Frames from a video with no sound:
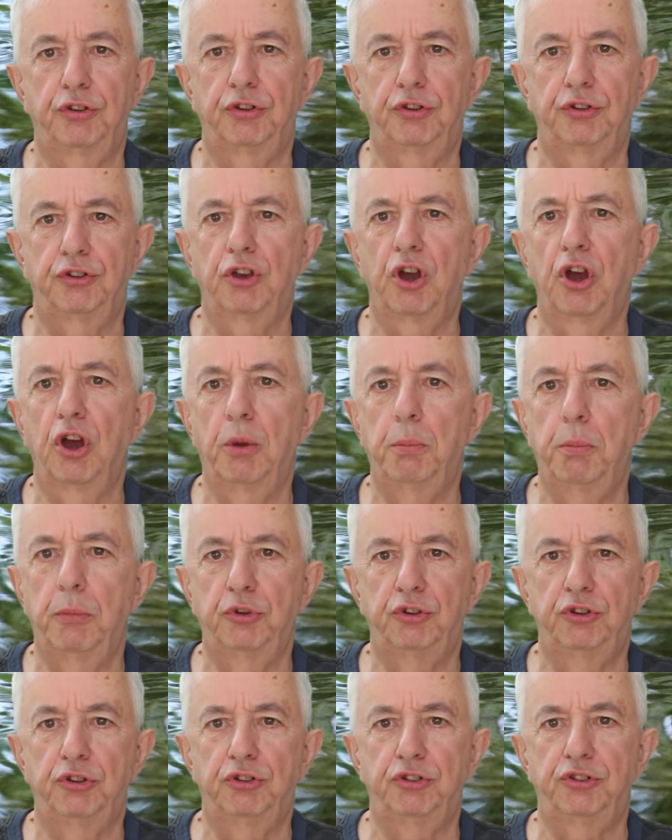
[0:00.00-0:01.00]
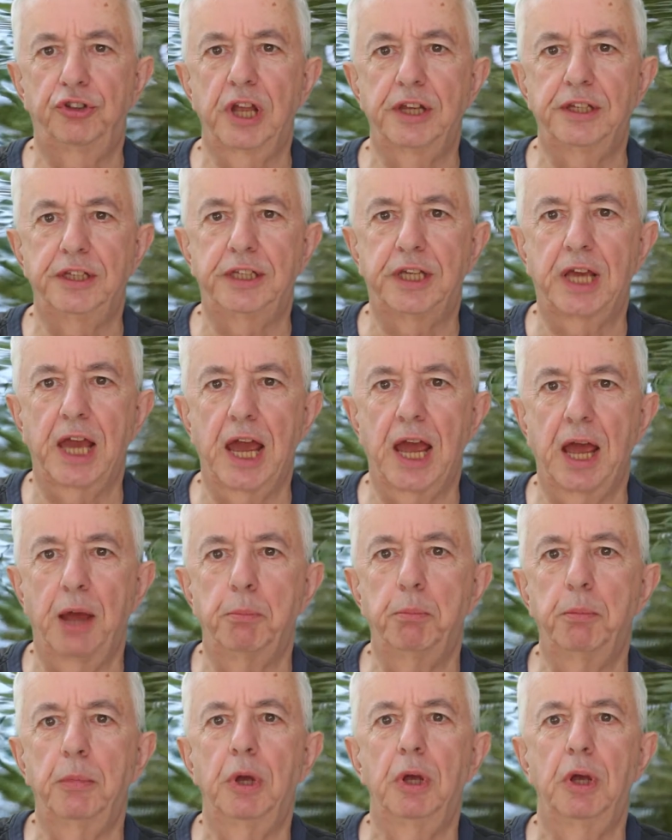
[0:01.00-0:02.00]
term
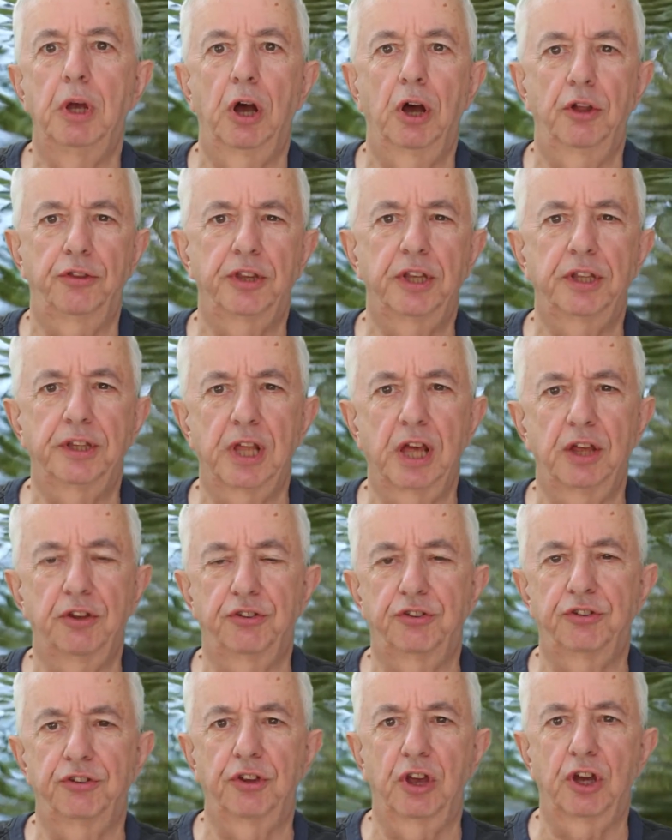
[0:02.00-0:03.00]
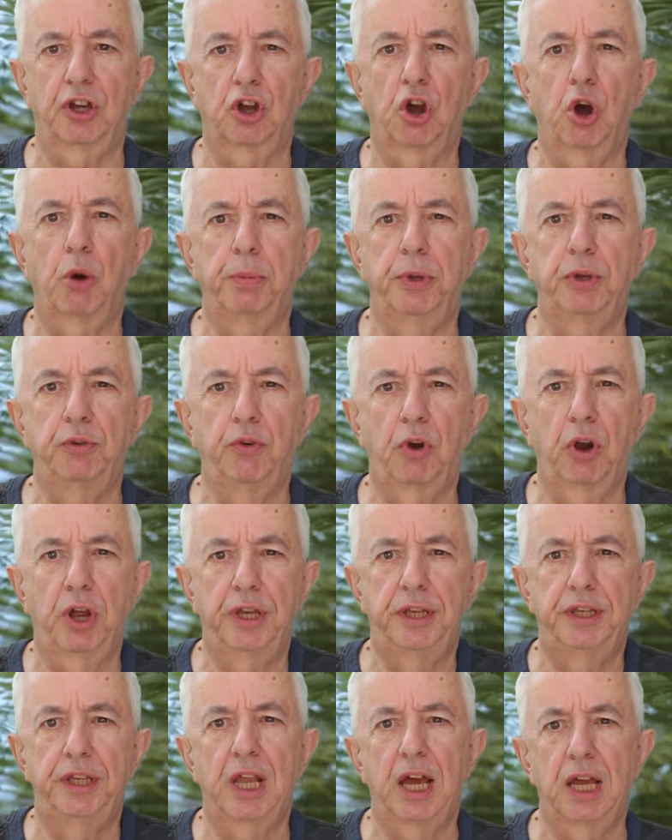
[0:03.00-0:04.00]
Steadicam I think that's a
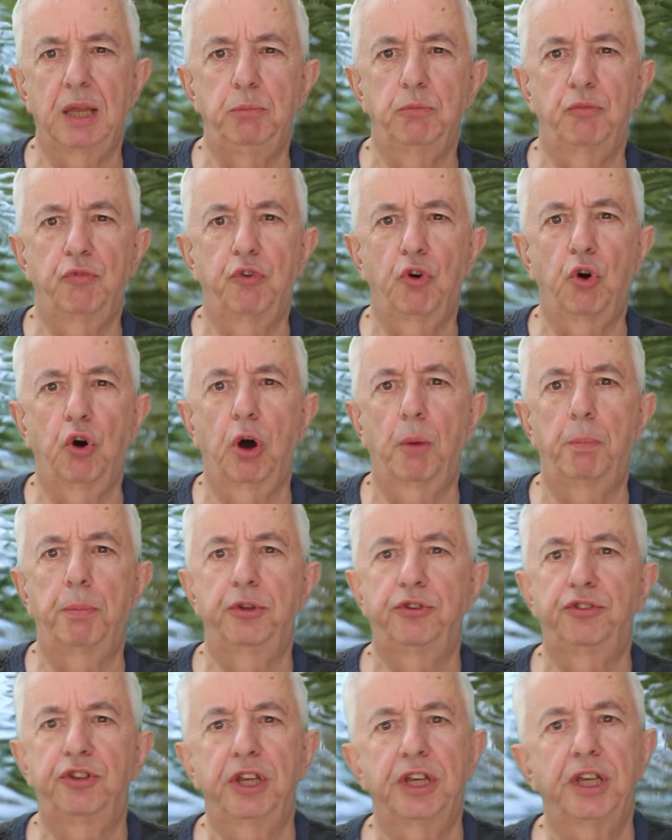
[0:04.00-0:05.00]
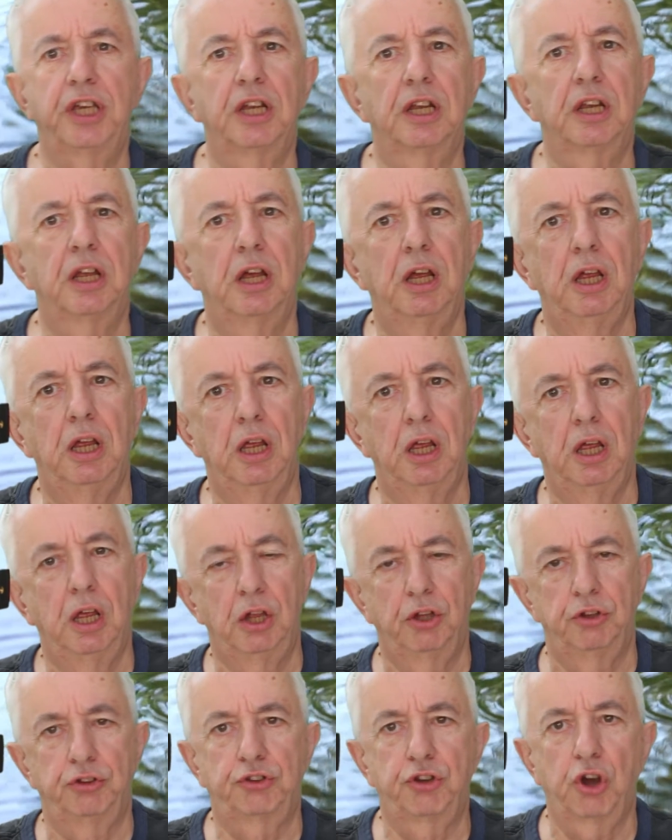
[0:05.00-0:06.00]
copyright name for a particular
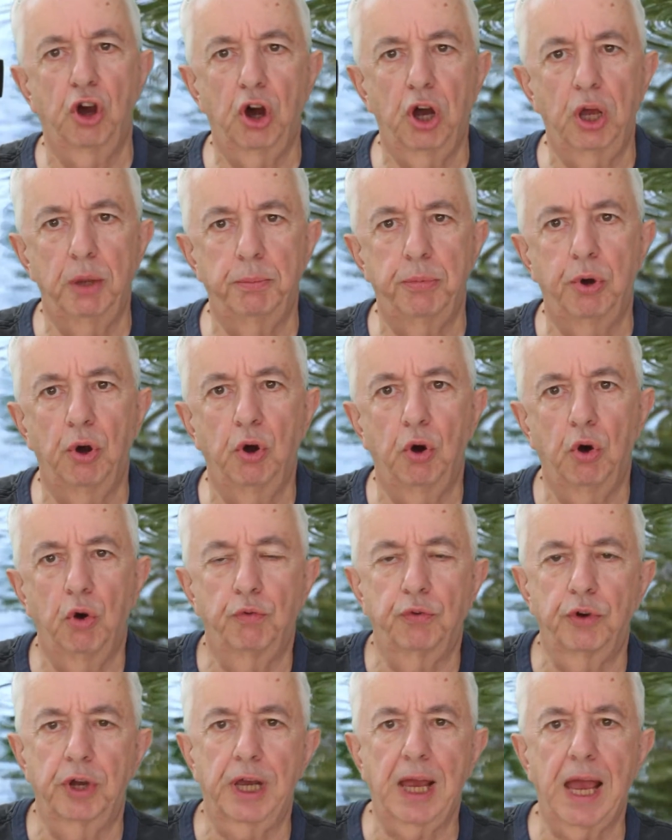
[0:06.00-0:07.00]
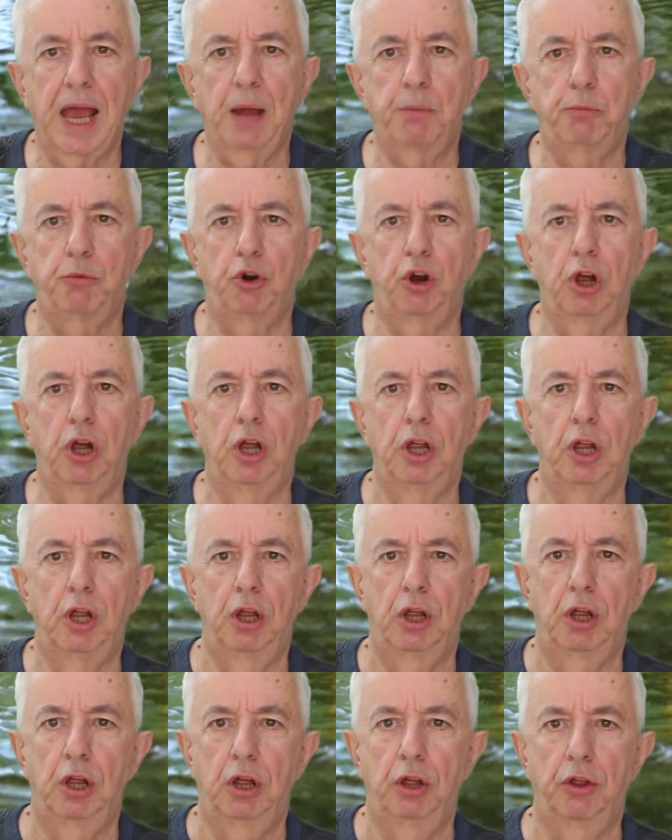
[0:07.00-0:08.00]
type of camera
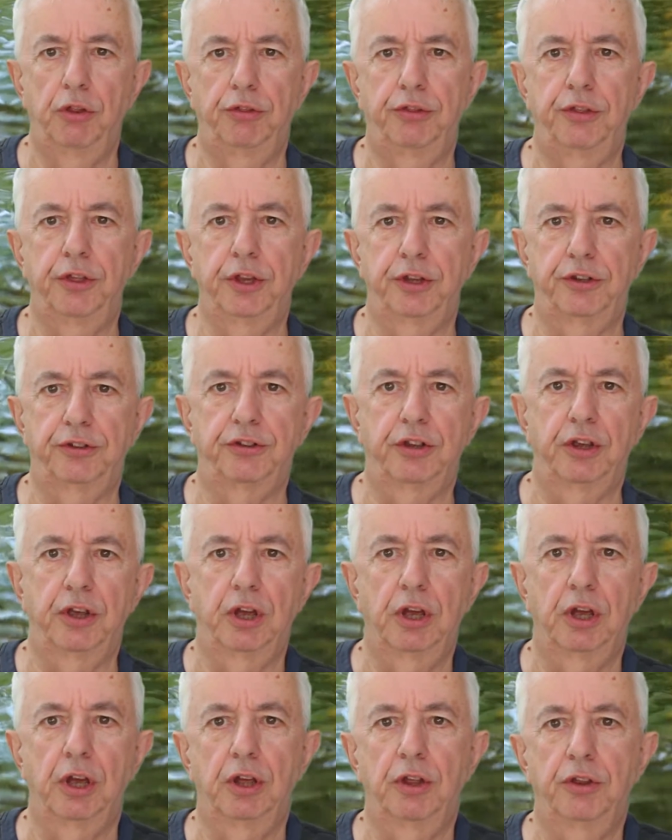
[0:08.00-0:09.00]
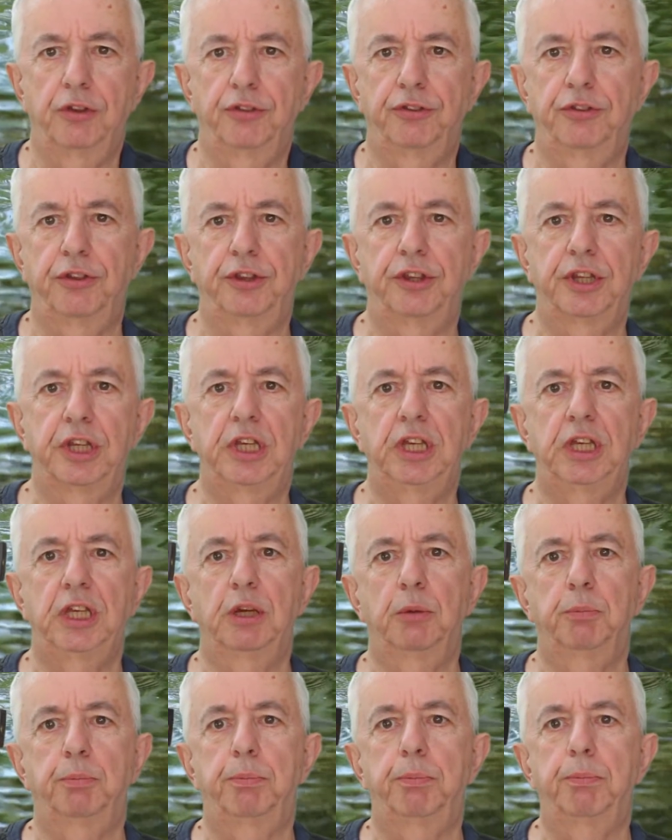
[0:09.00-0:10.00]
that
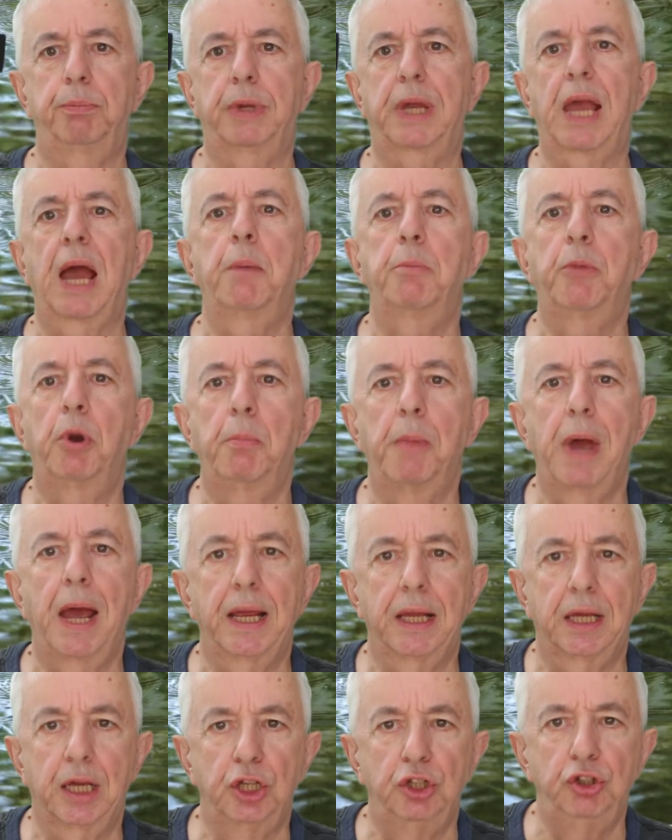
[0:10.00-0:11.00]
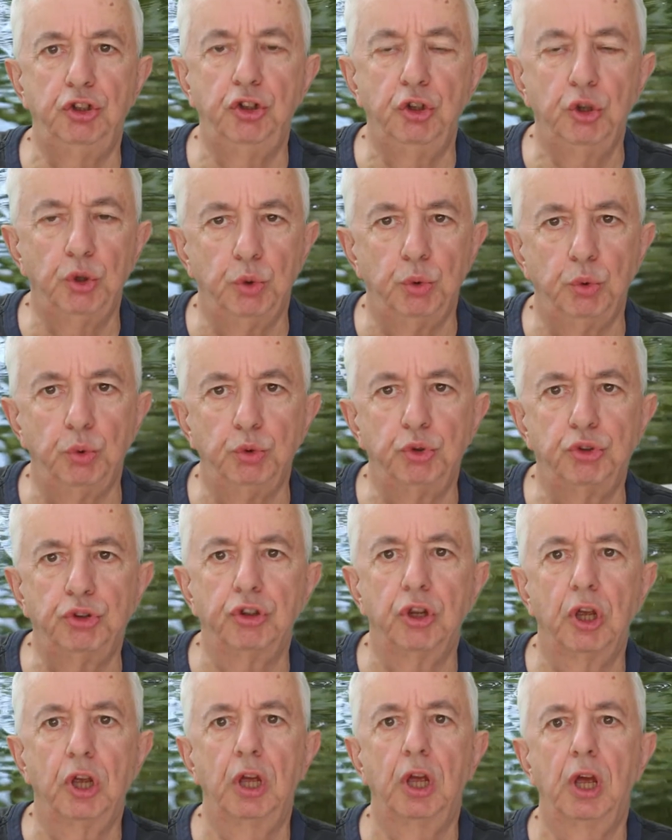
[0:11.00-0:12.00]
the cameraman can
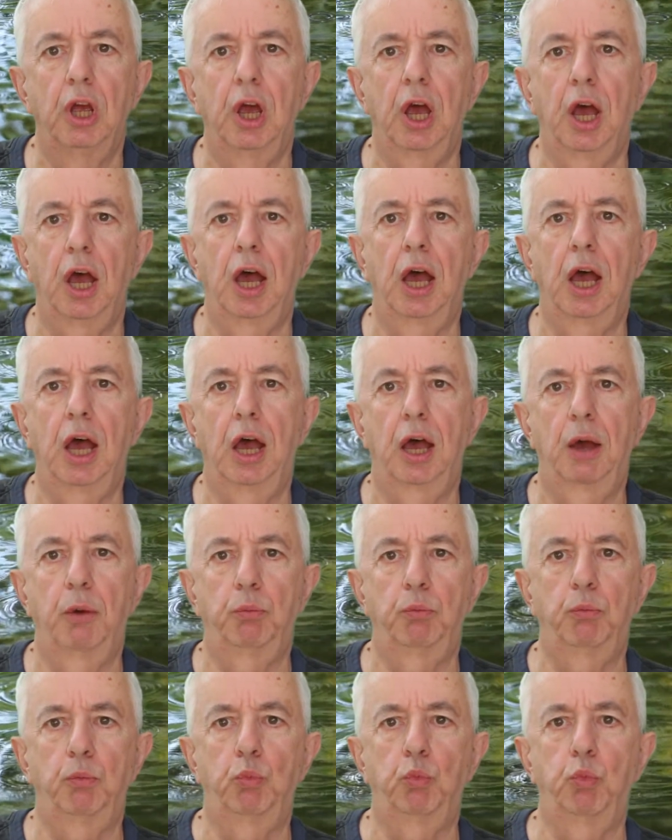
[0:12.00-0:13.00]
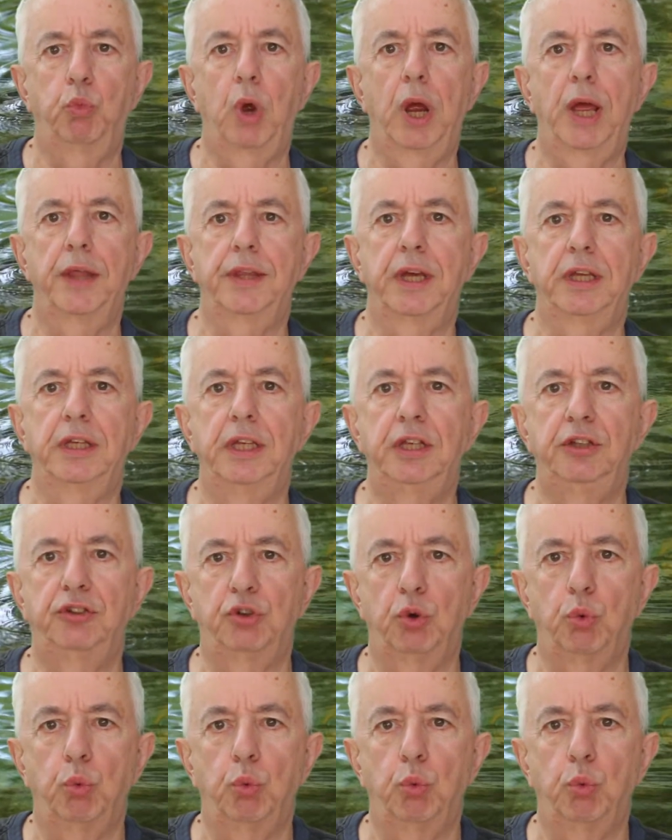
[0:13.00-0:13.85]
use where they need to